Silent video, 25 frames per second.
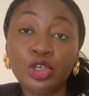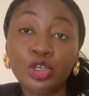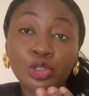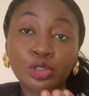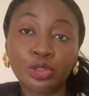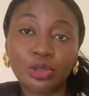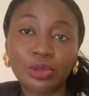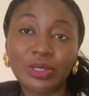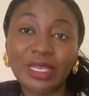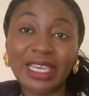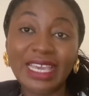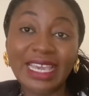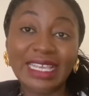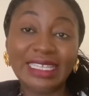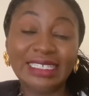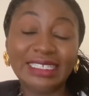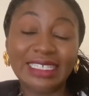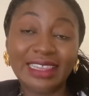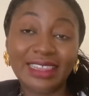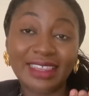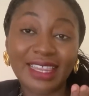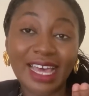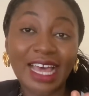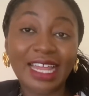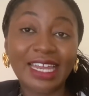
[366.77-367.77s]
used to
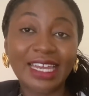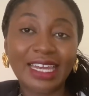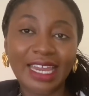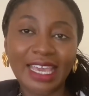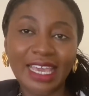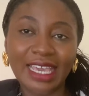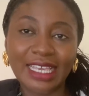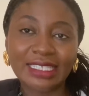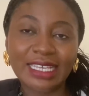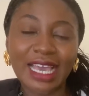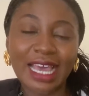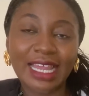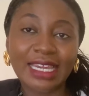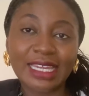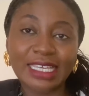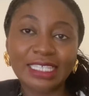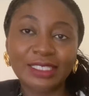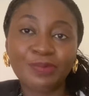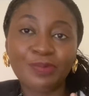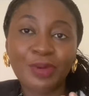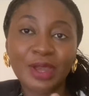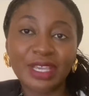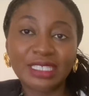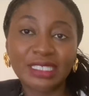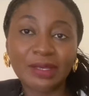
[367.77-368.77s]
eating that late. At
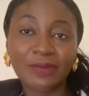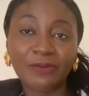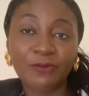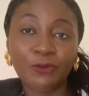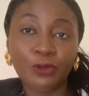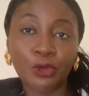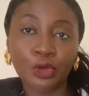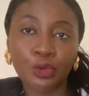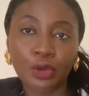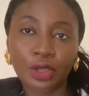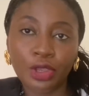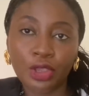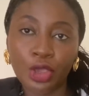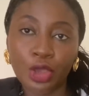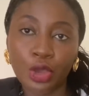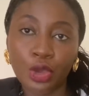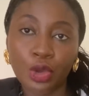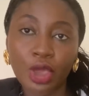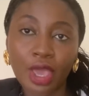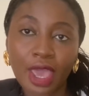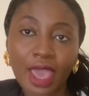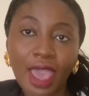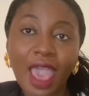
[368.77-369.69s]
least bring some food with you.